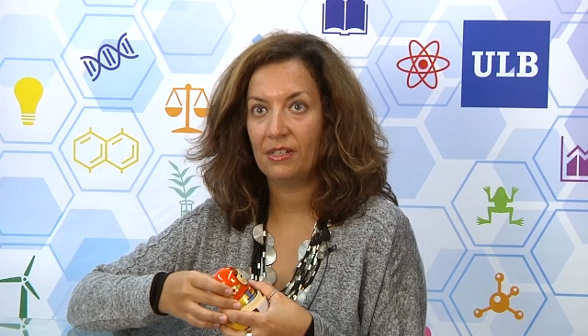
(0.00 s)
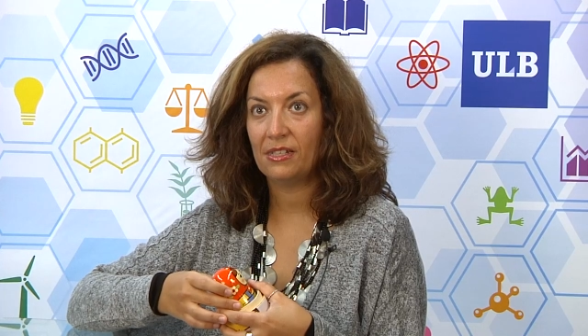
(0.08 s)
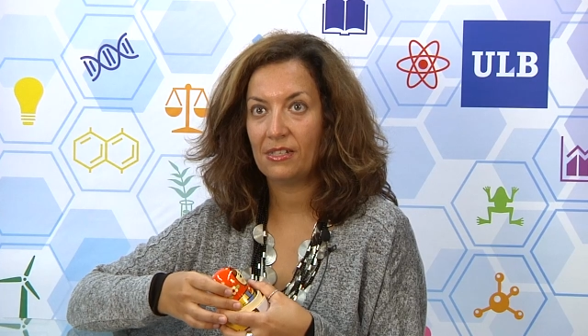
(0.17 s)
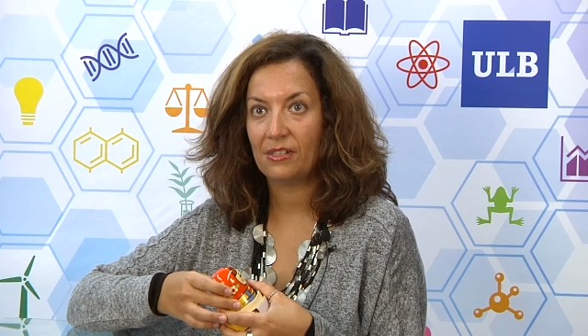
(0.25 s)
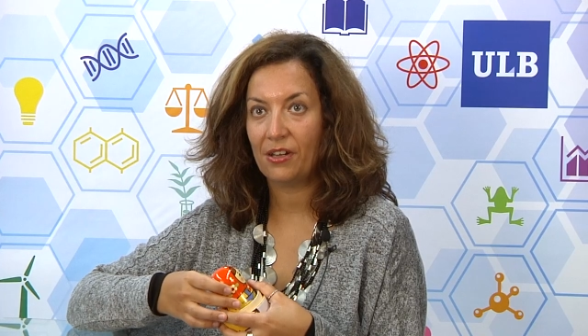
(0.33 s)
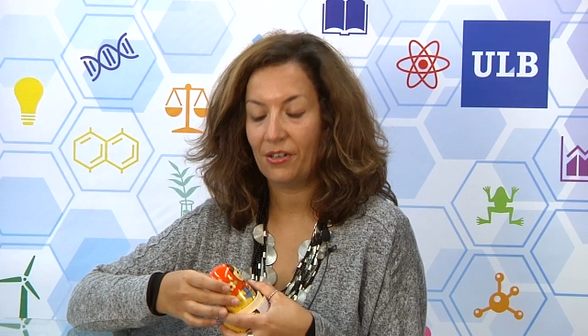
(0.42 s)

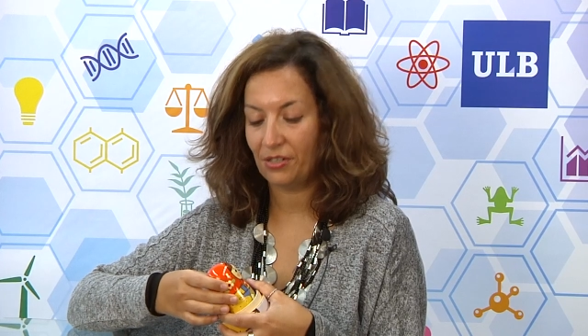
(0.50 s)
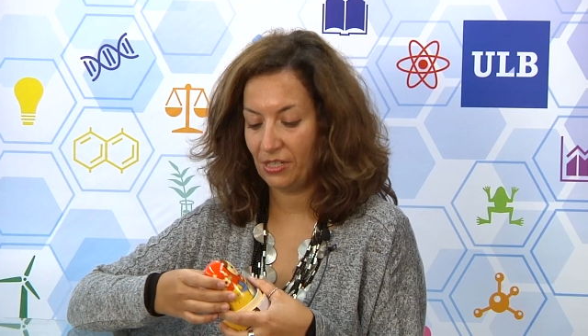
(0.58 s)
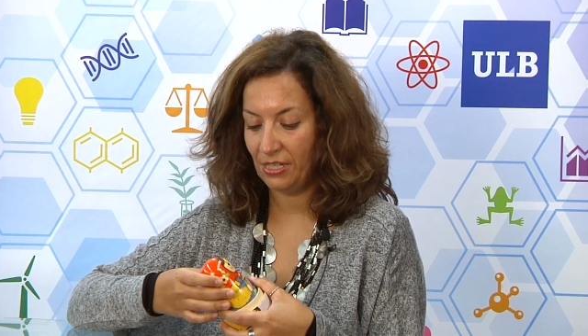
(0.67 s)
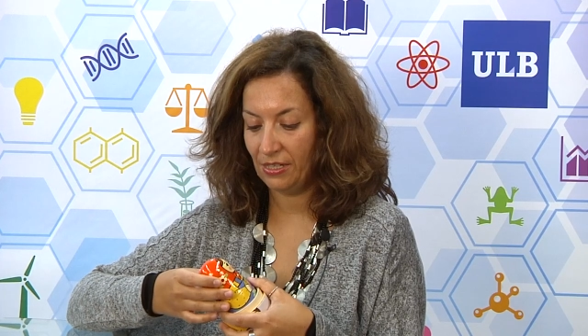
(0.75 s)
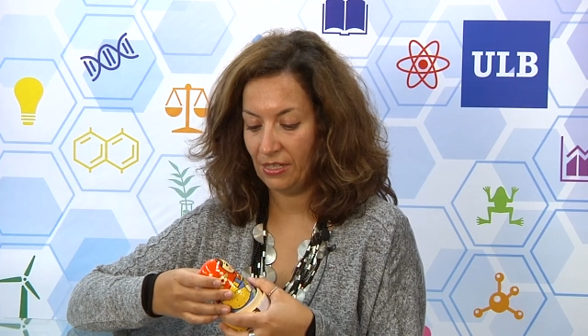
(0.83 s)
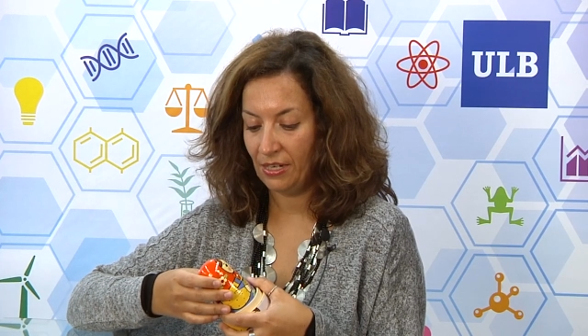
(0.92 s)
is
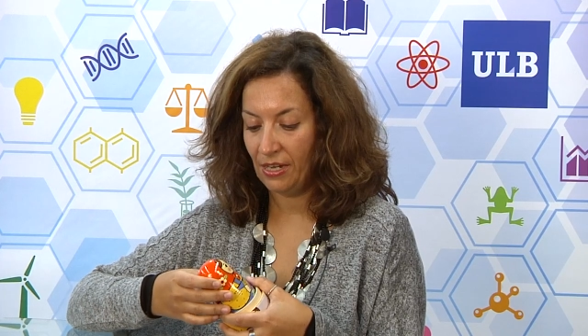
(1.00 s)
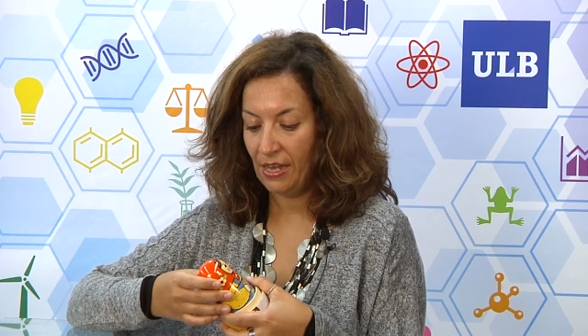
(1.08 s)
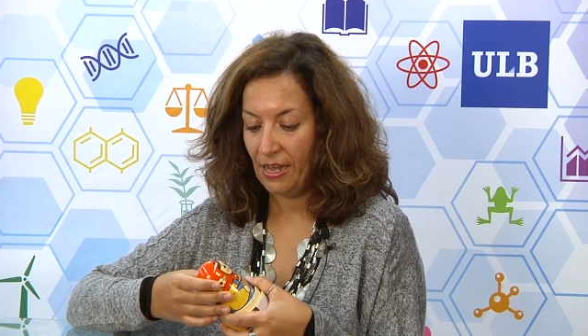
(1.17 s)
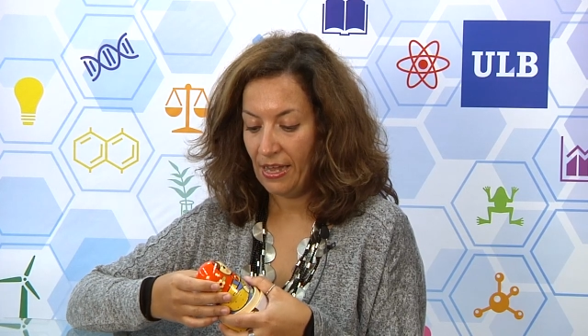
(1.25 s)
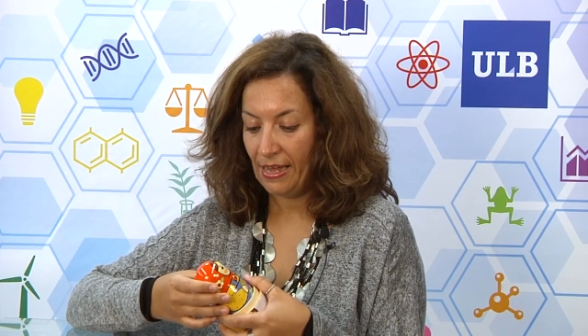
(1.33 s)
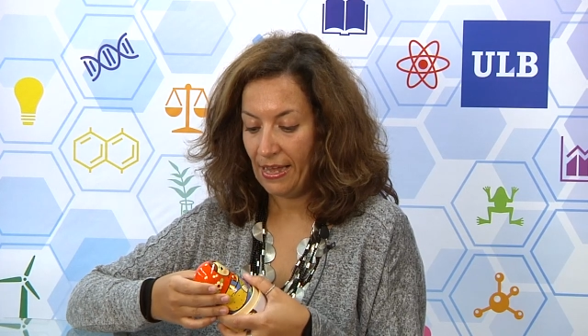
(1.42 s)
starting.
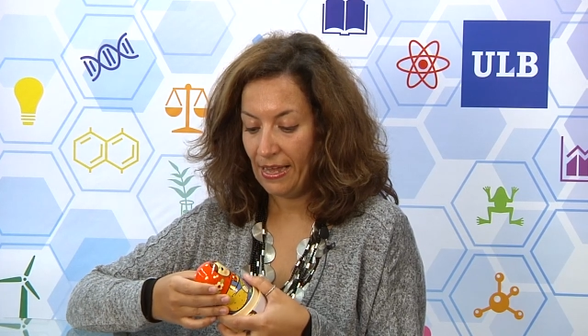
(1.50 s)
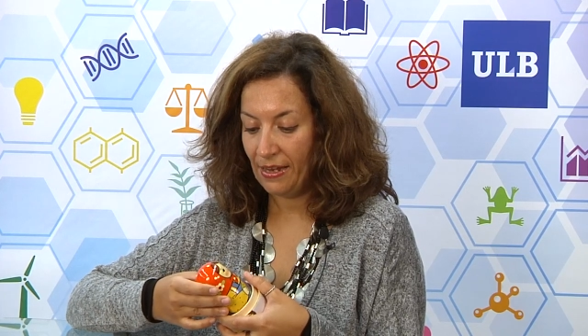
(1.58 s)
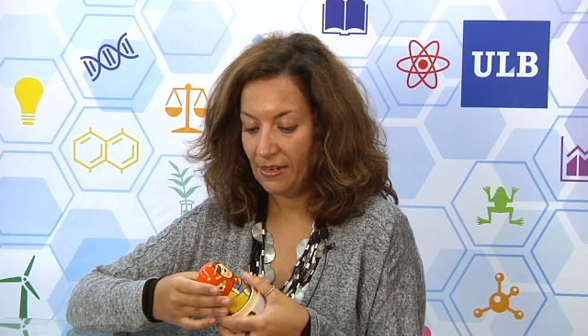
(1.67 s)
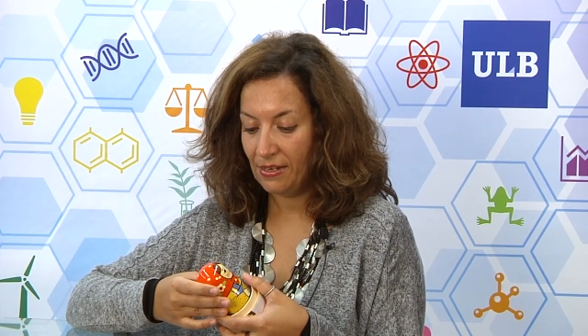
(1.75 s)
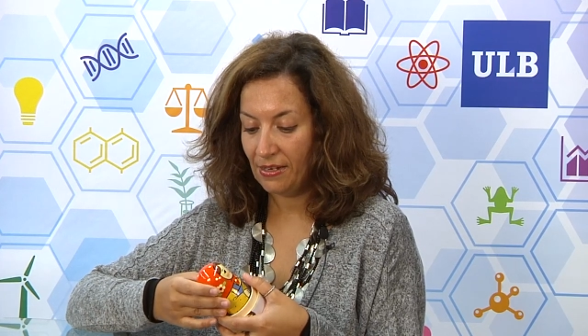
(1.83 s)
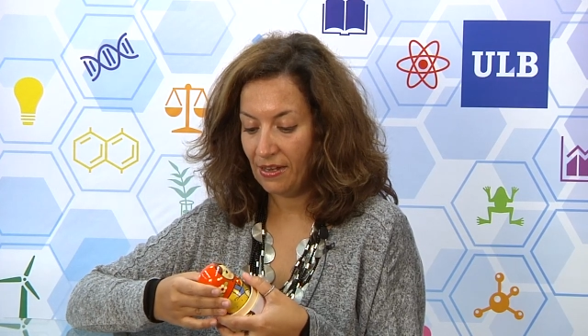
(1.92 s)

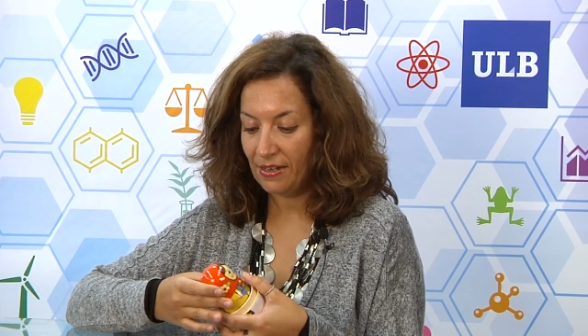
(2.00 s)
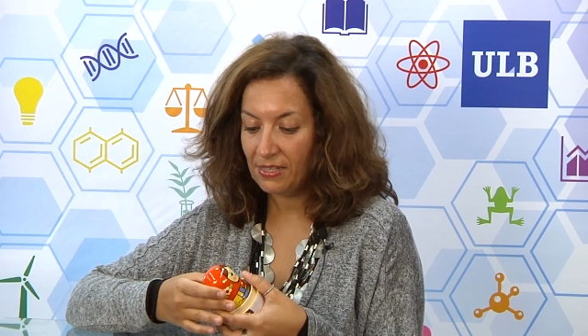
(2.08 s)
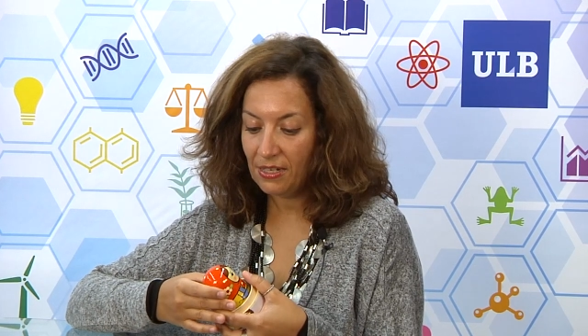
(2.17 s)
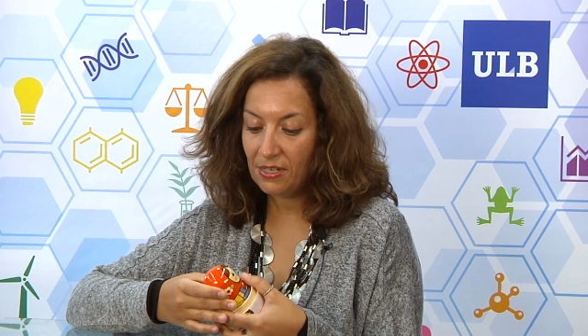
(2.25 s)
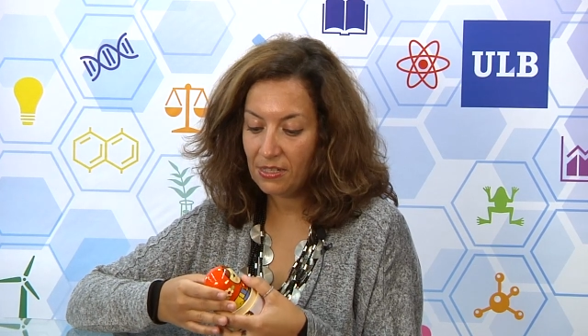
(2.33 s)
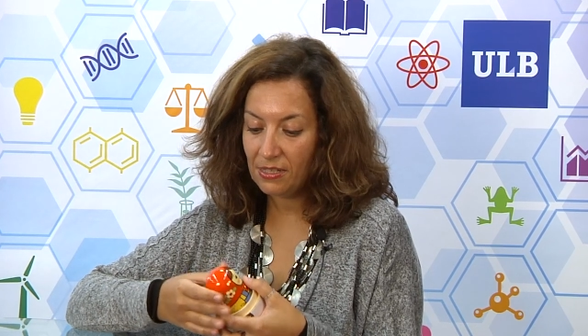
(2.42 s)
And I
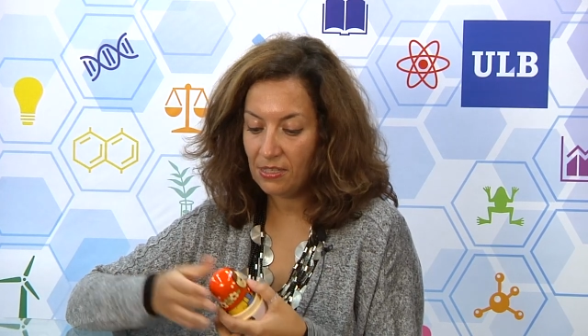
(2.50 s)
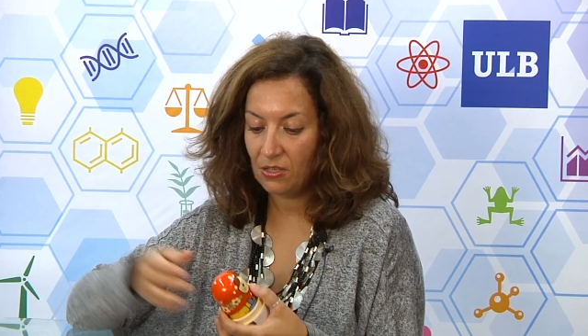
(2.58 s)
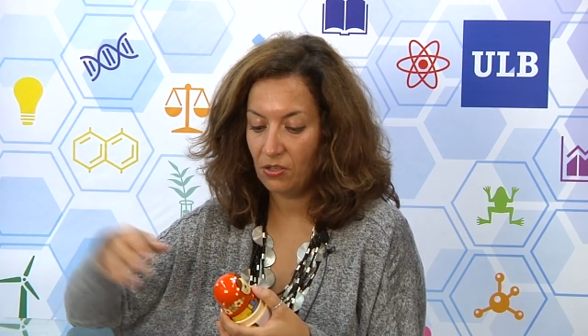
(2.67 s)
think this